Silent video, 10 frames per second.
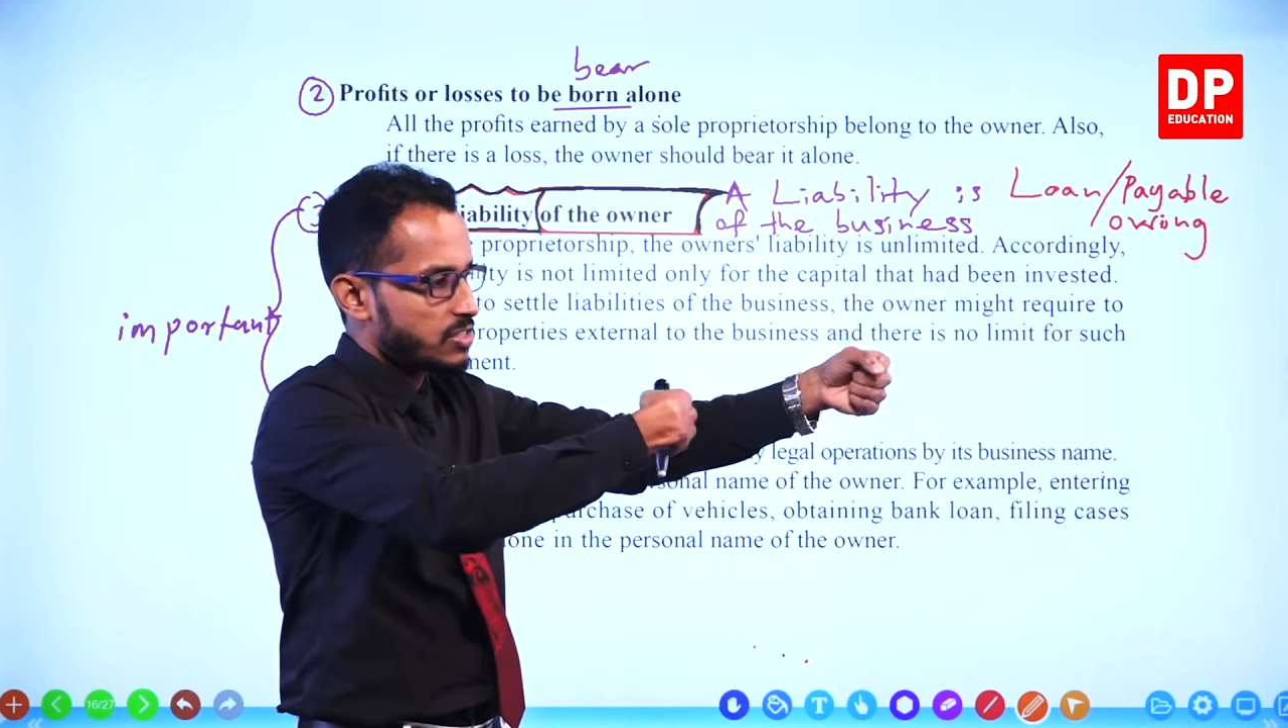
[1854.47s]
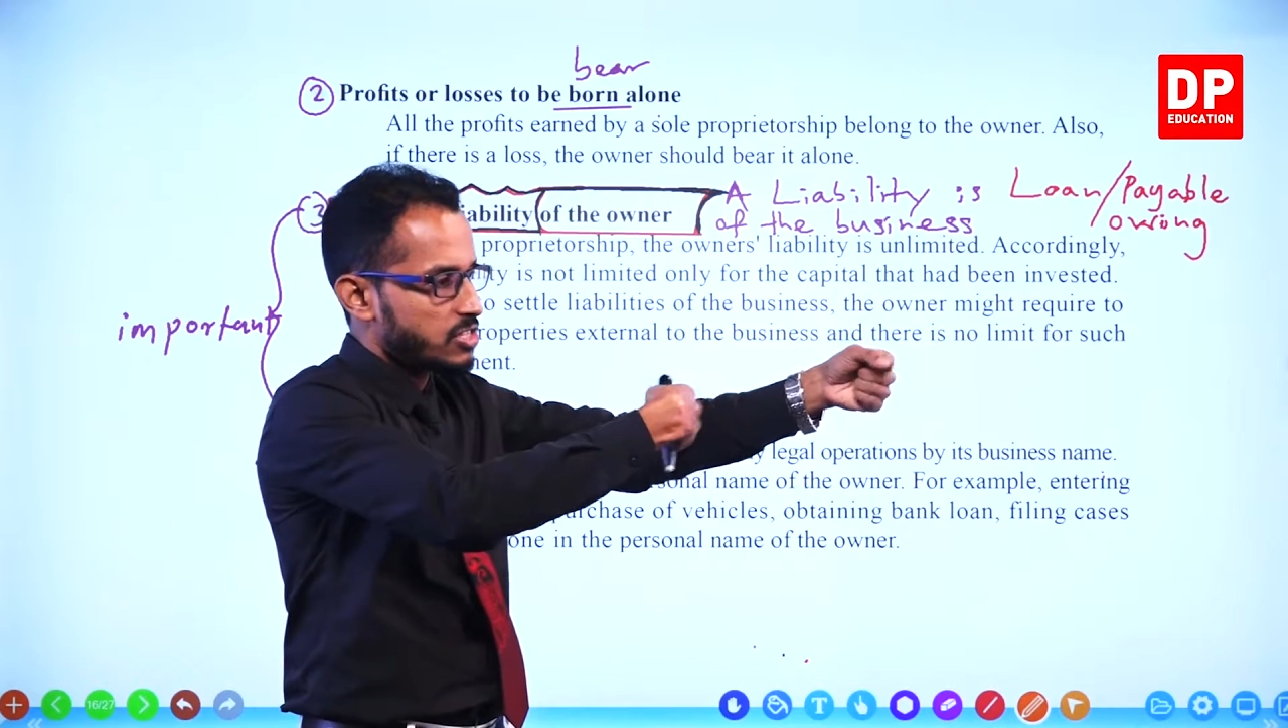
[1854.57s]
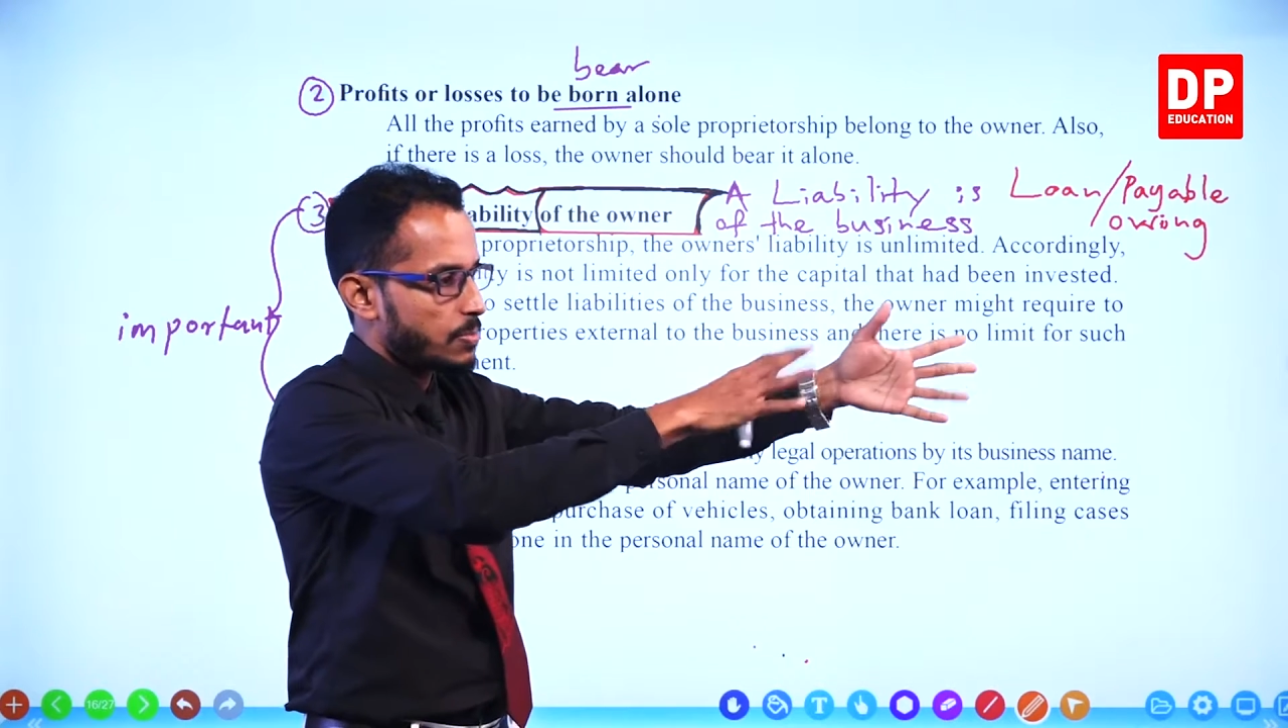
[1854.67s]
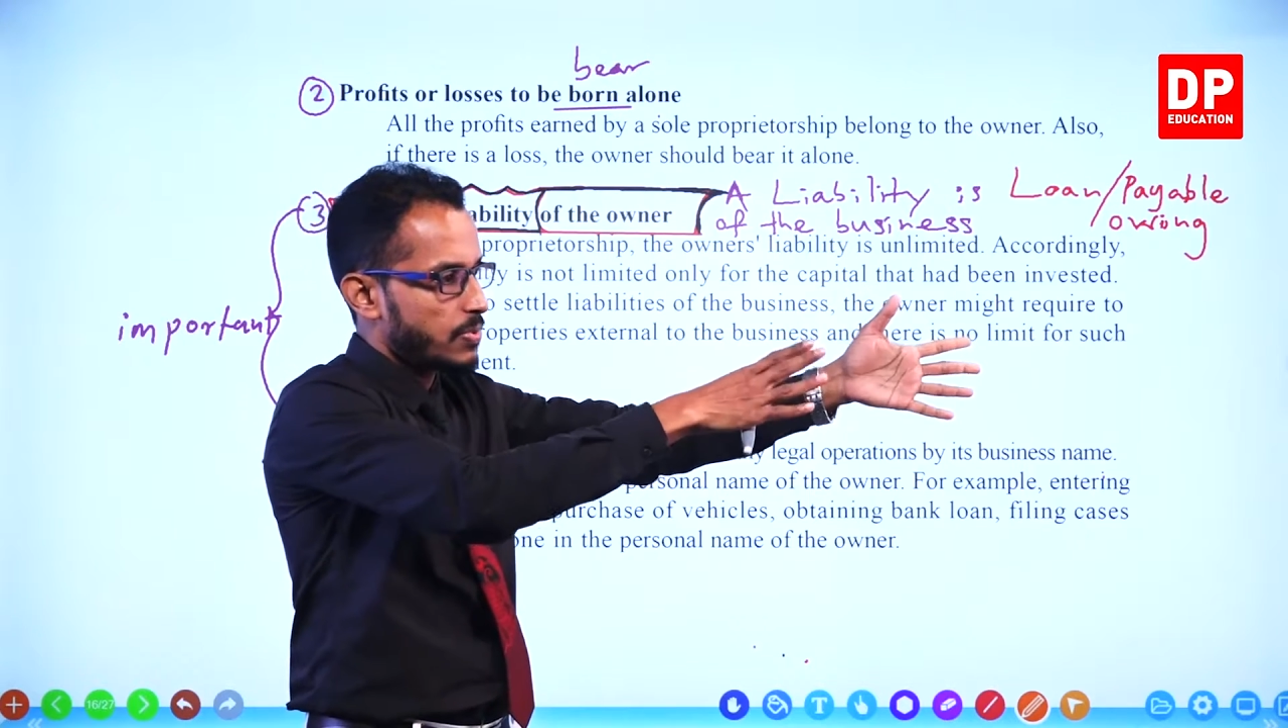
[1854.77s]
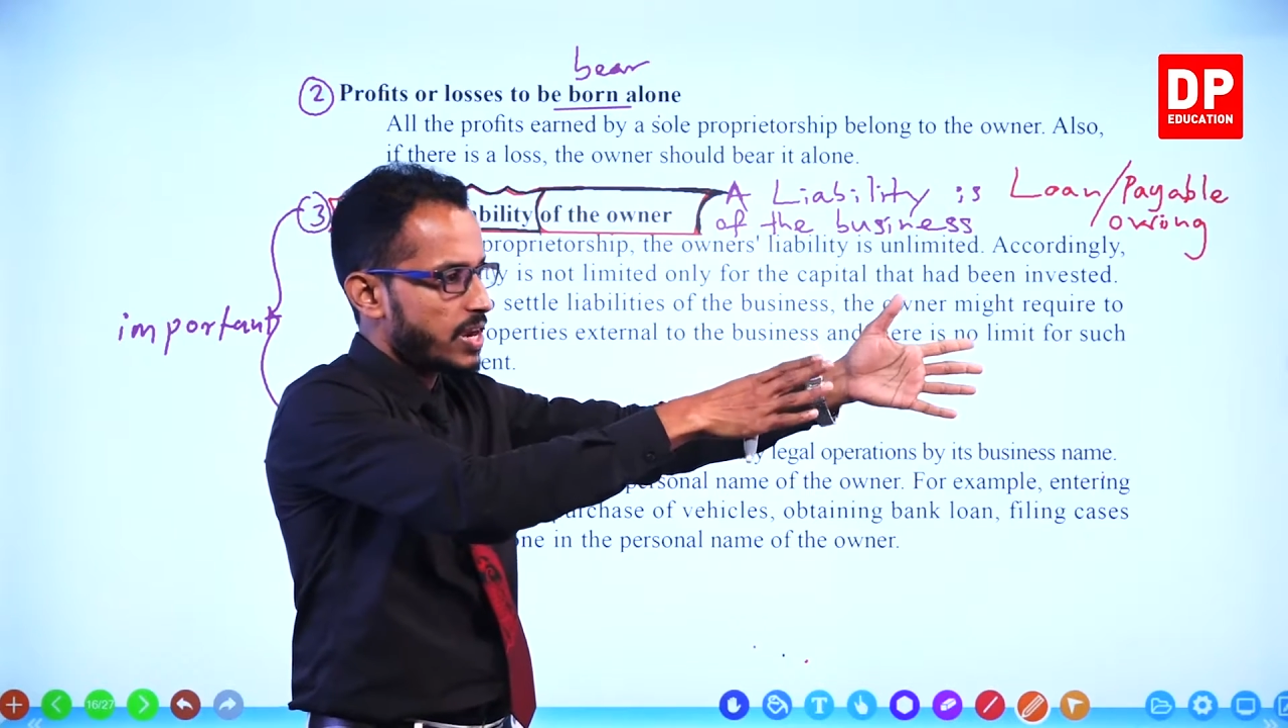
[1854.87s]

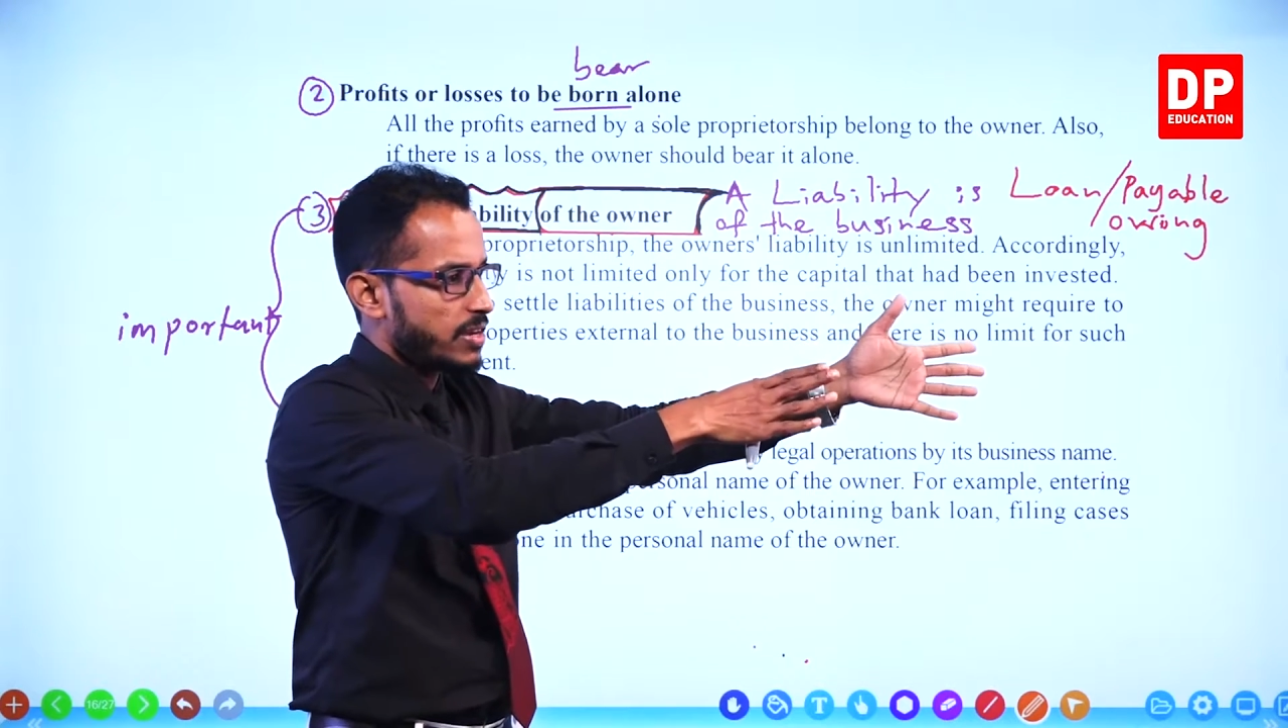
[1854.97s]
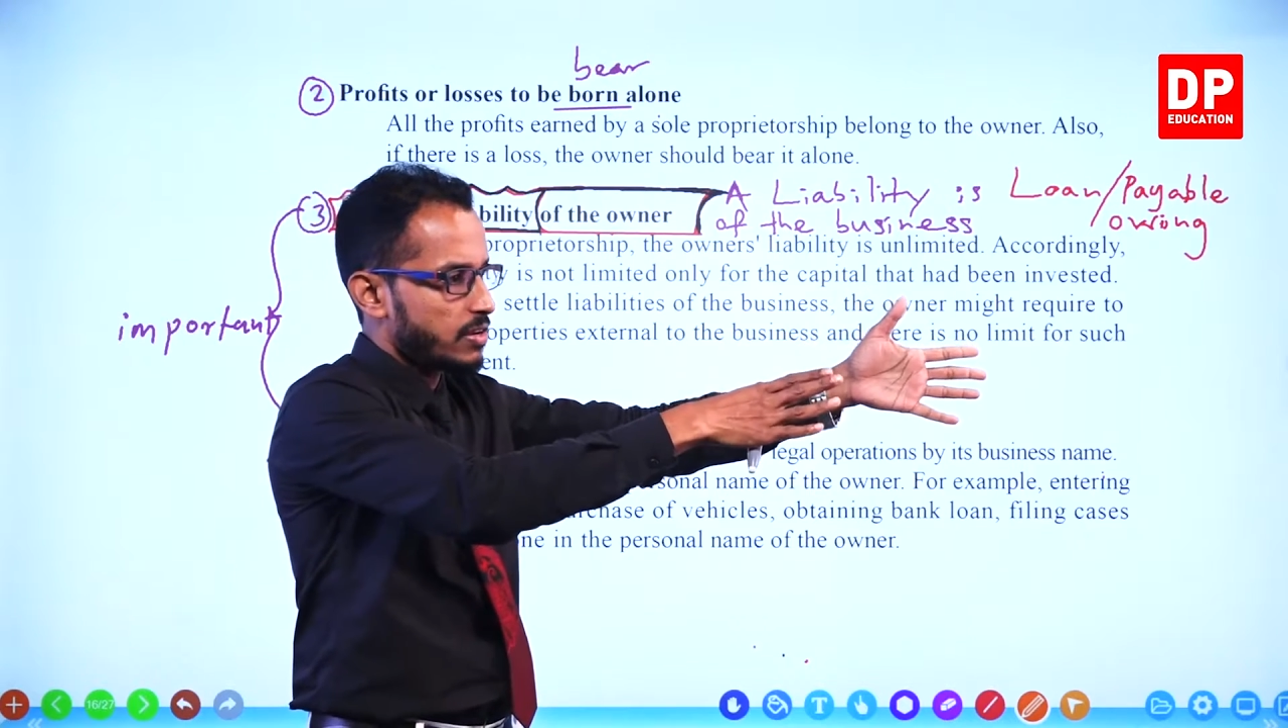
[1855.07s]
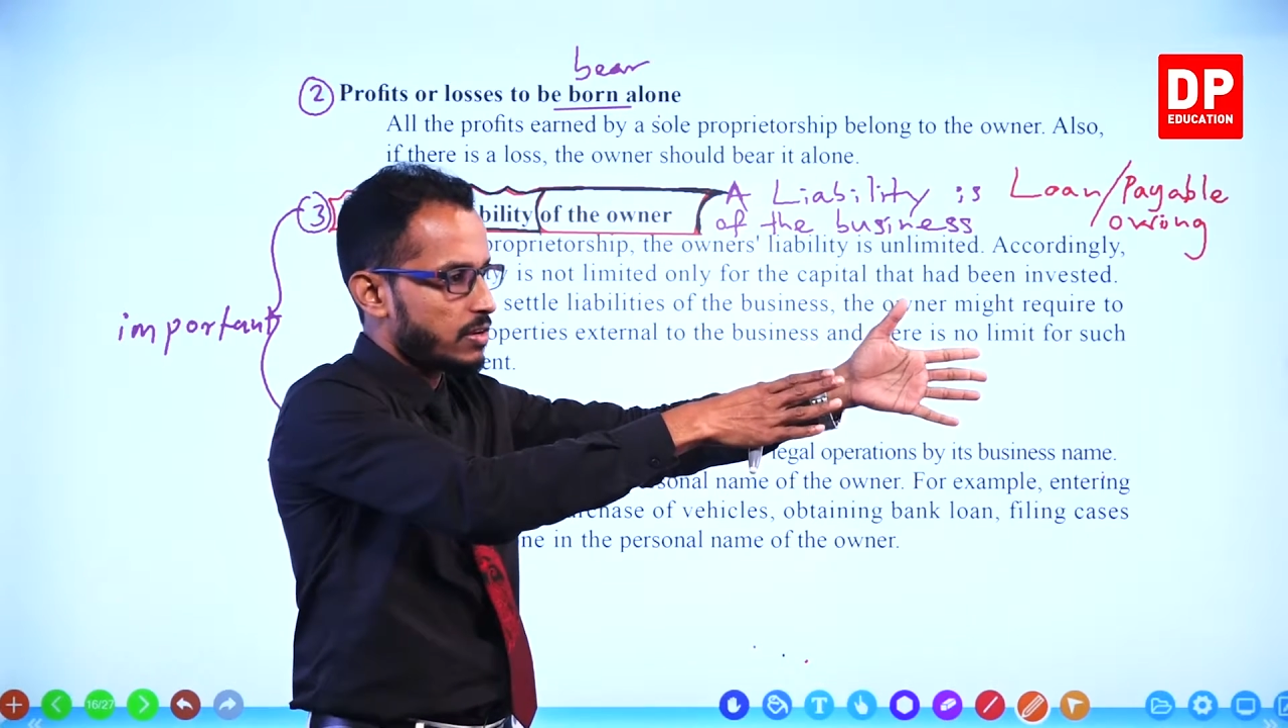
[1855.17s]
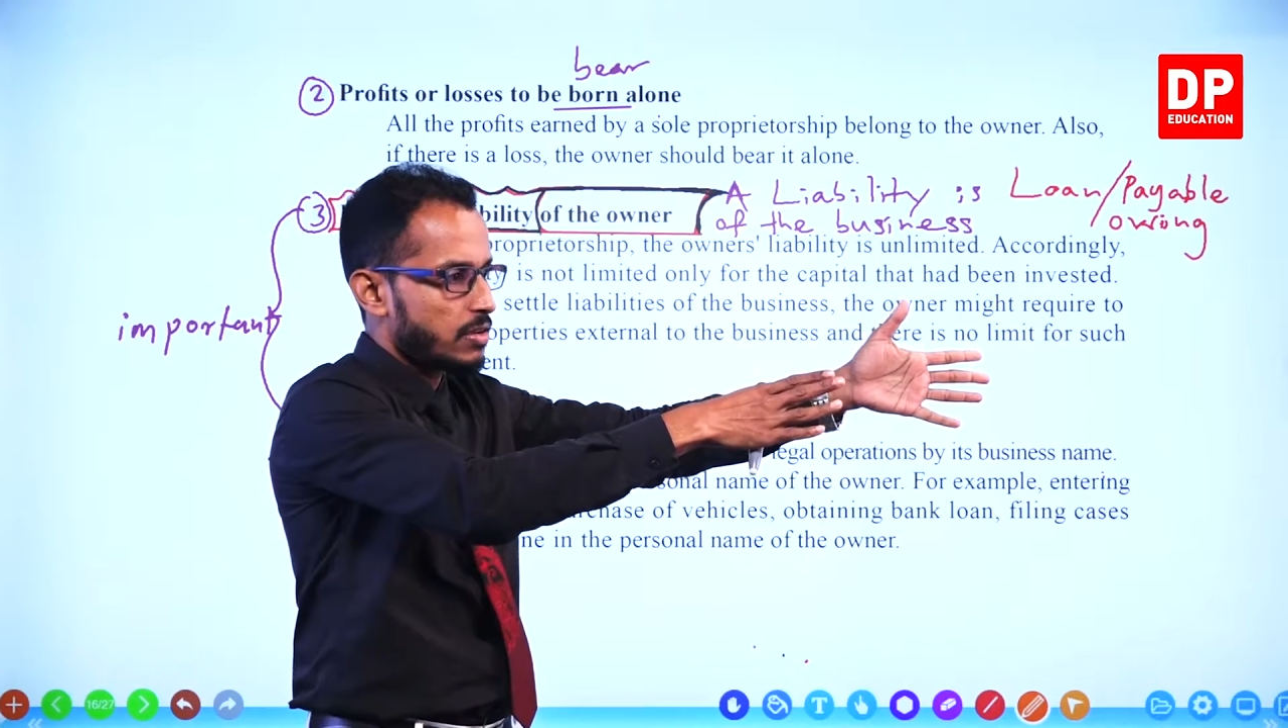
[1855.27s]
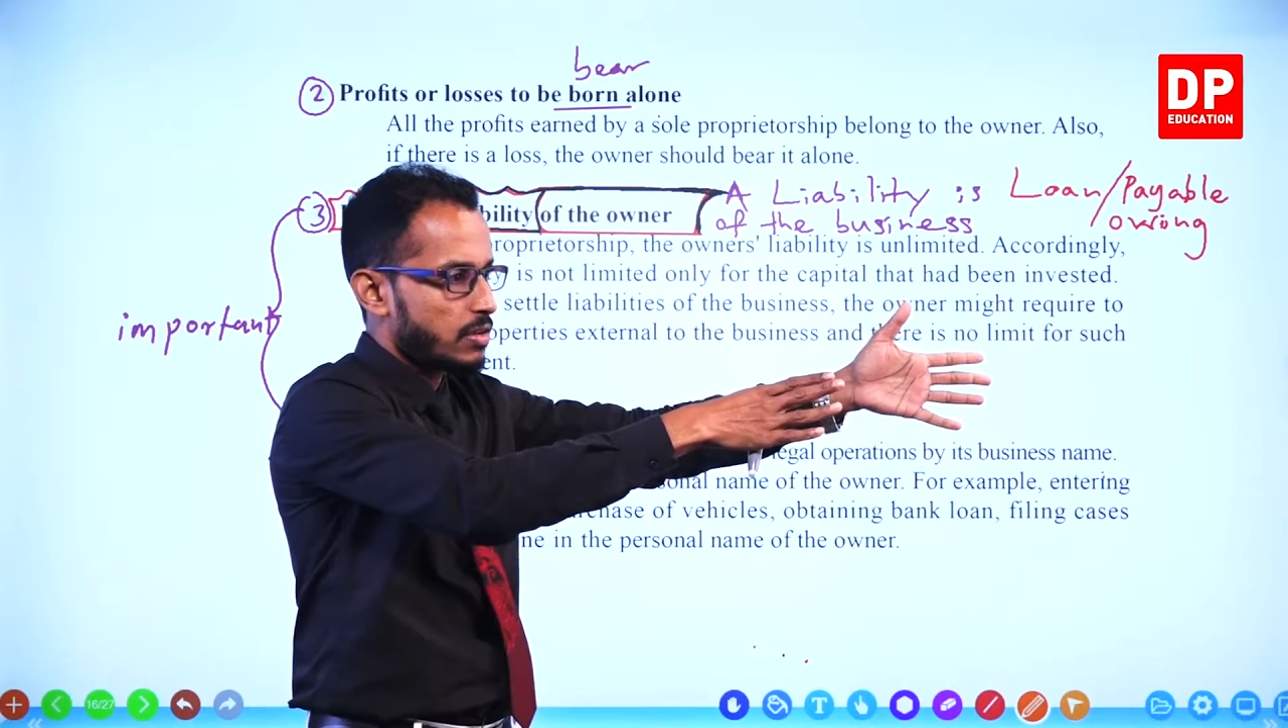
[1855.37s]
separated.